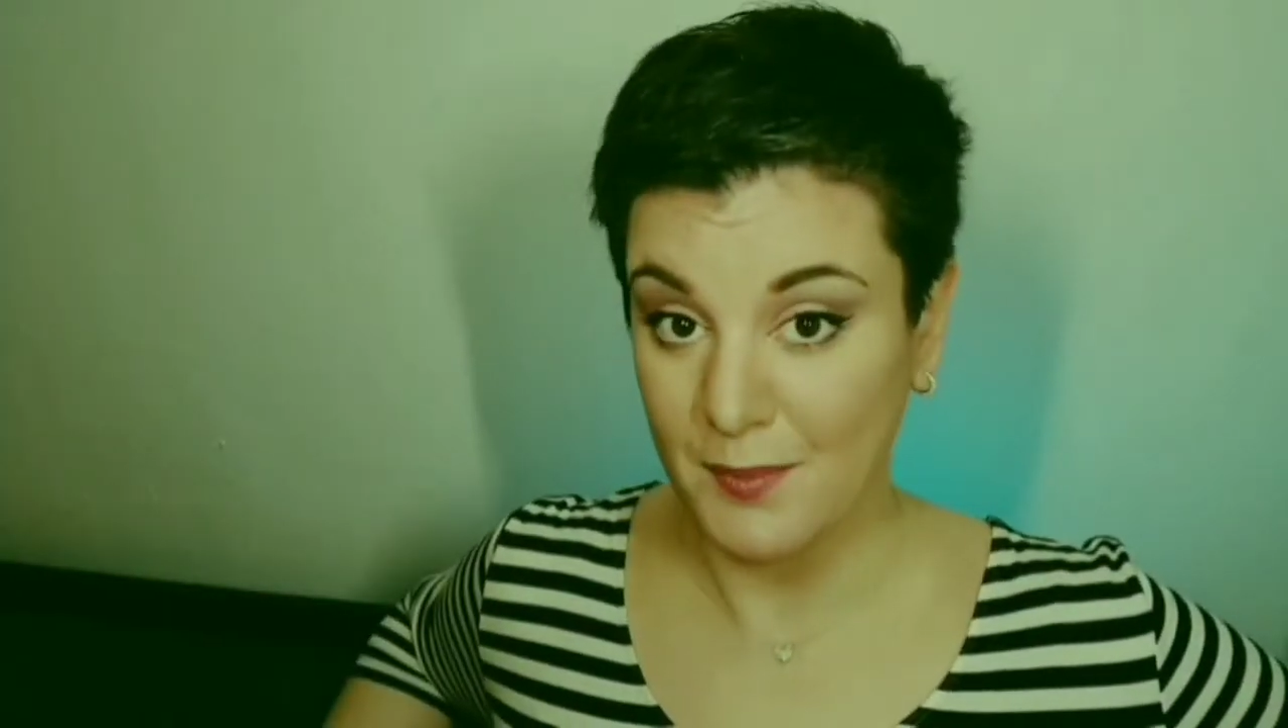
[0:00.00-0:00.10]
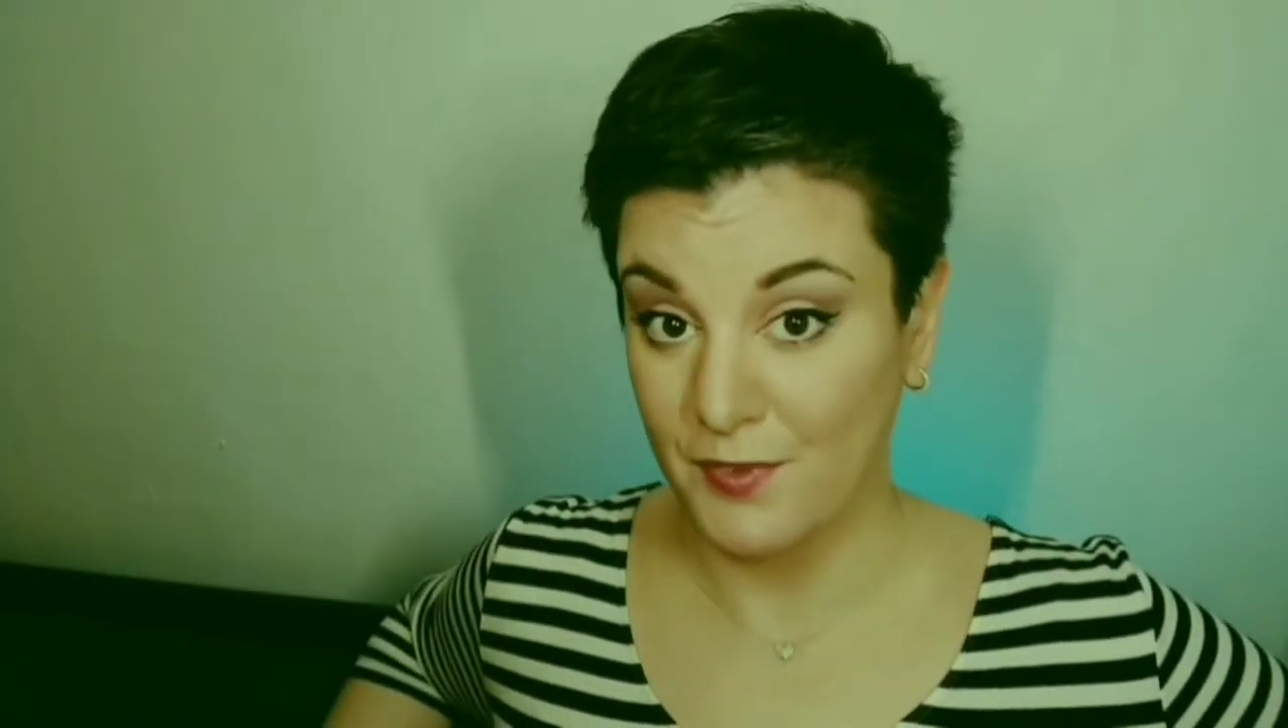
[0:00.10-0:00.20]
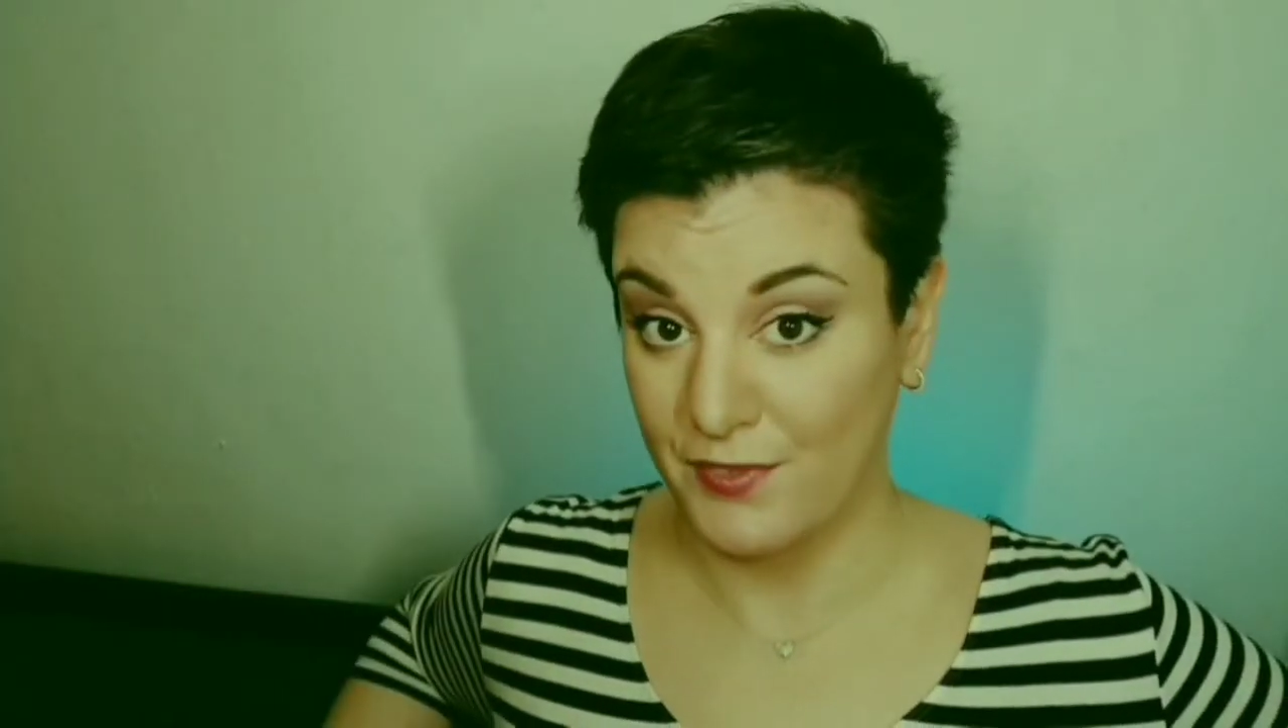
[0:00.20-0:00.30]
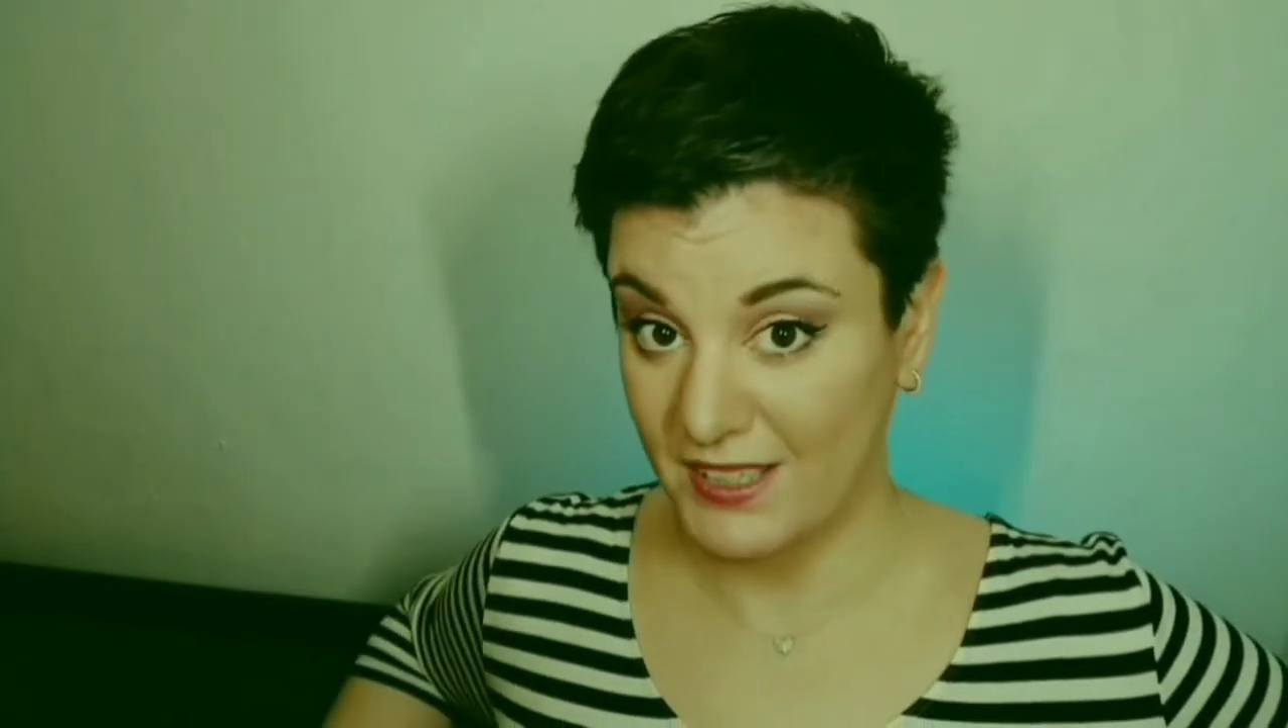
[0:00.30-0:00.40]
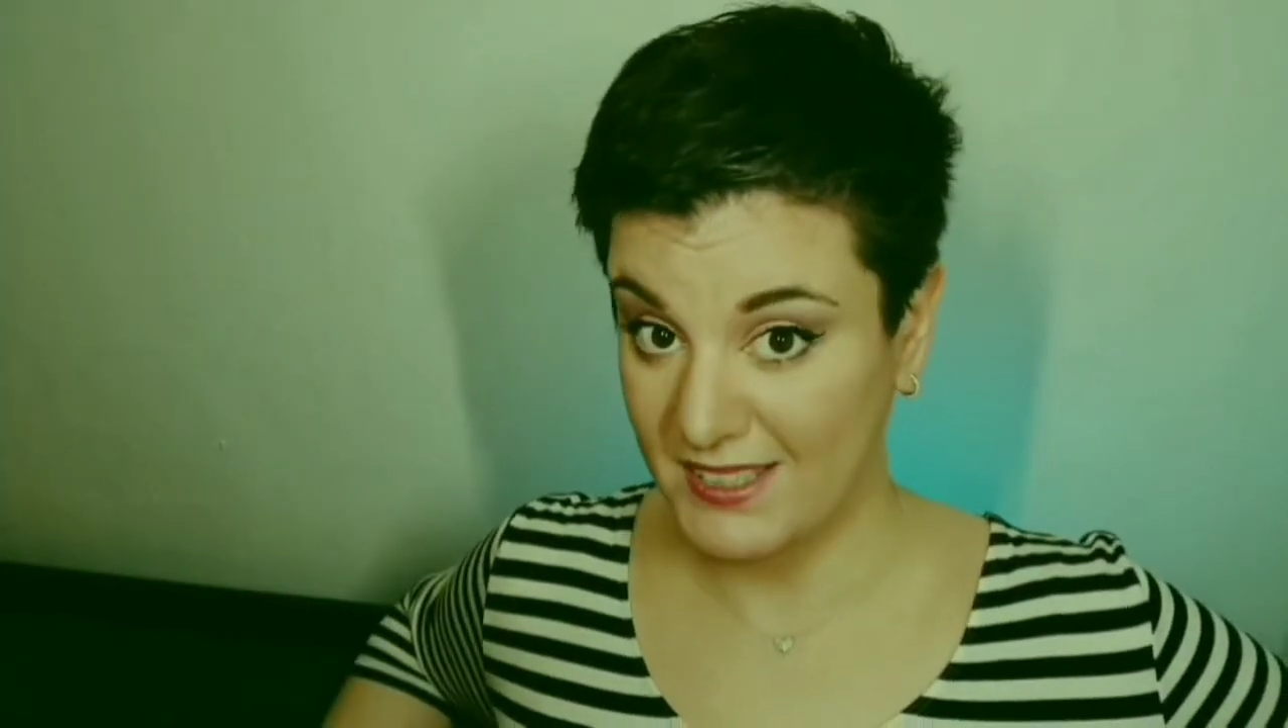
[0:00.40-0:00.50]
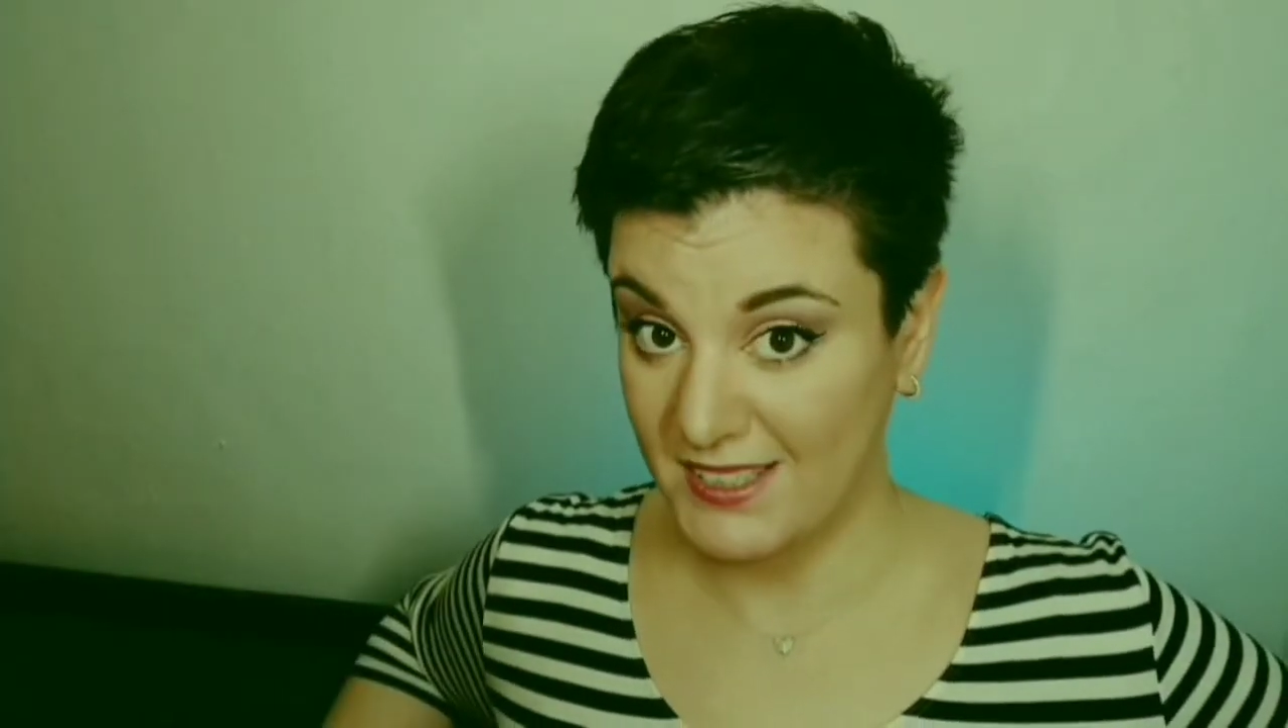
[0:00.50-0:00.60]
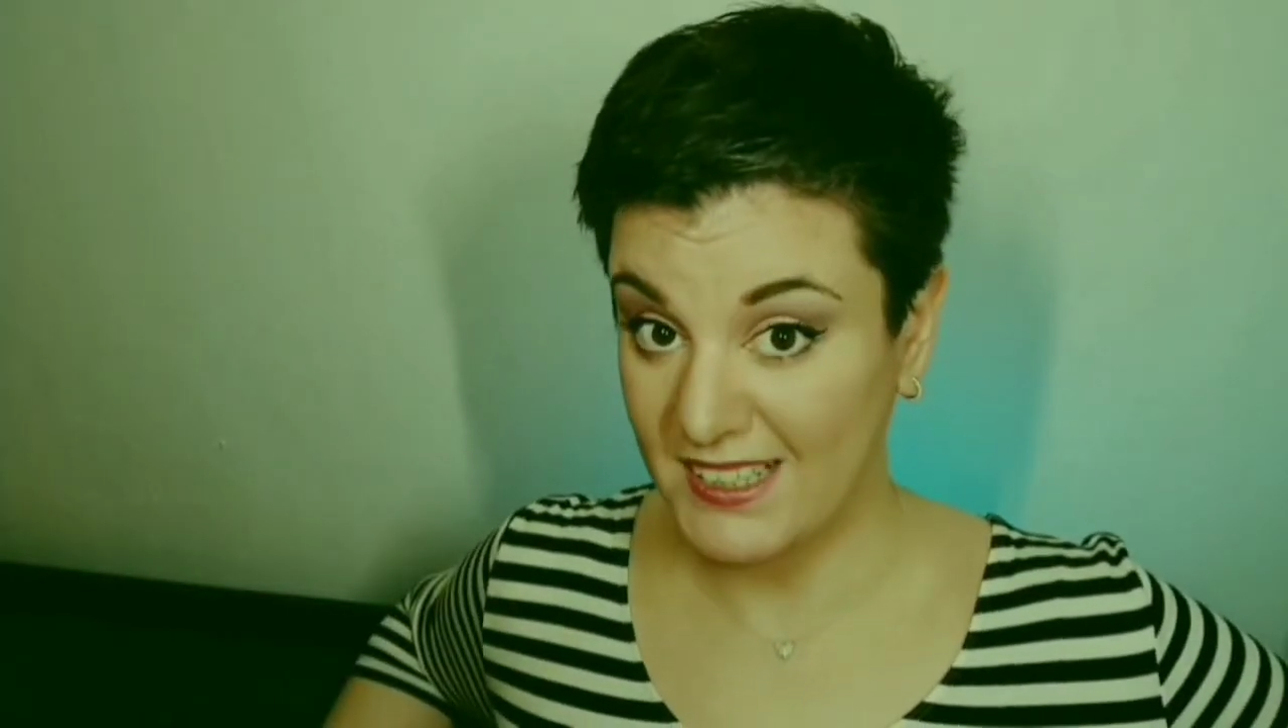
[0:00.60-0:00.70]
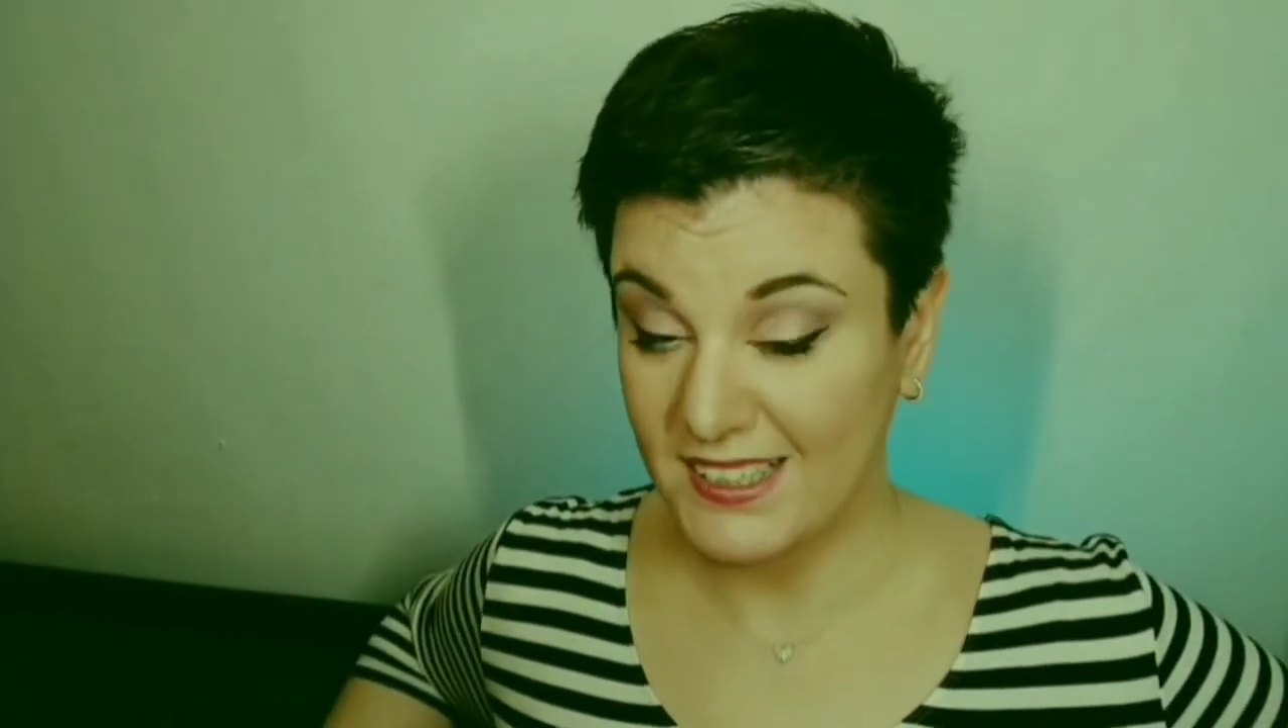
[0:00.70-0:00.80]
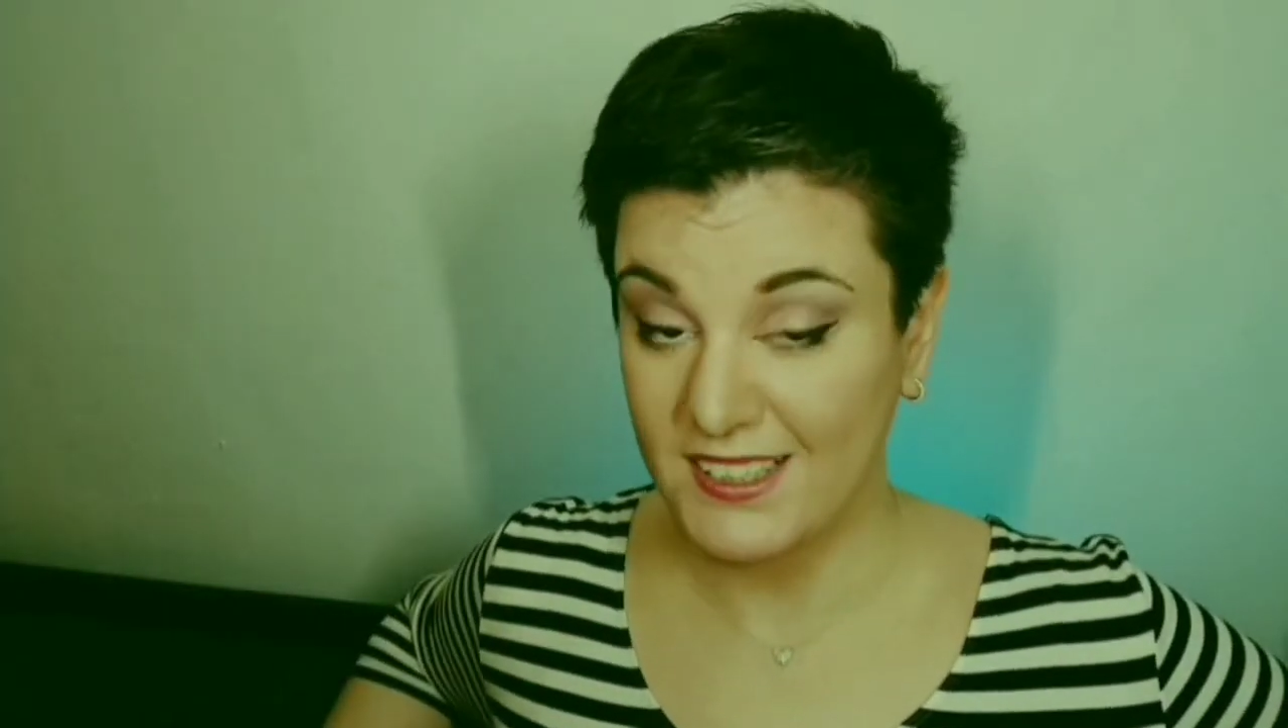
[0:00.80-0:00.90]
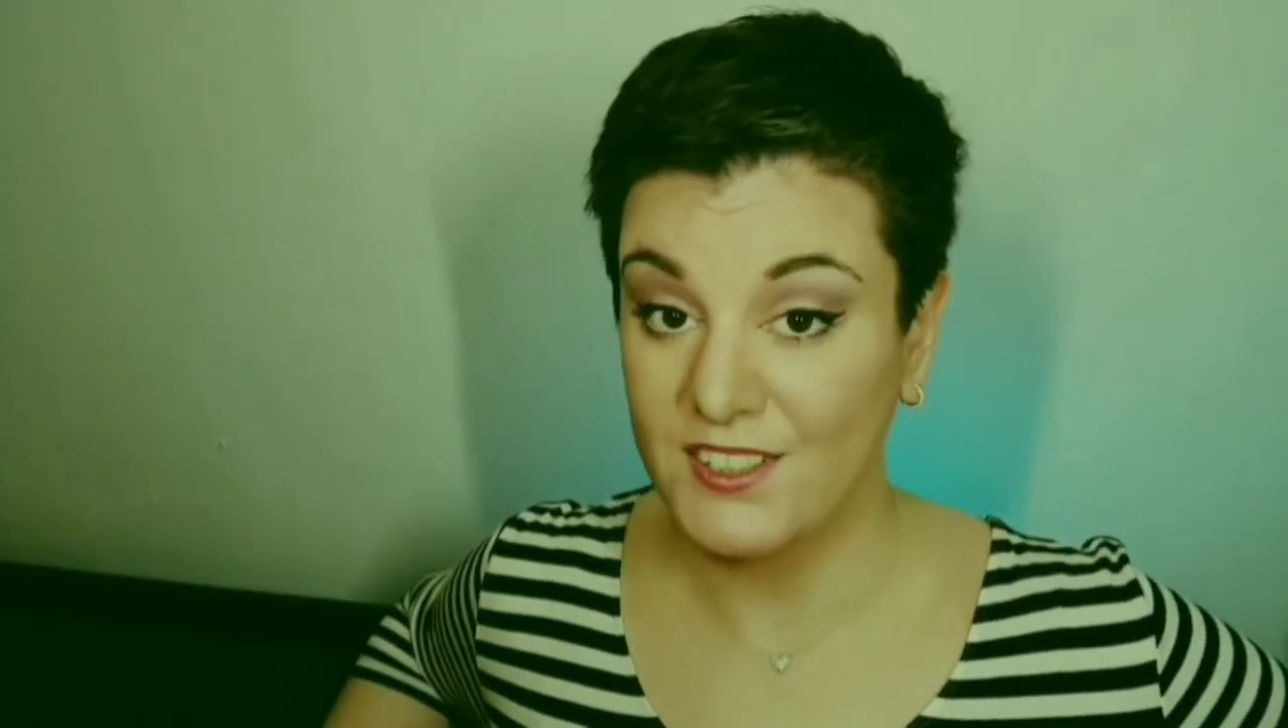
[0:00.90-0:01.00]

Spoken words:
lazy that leads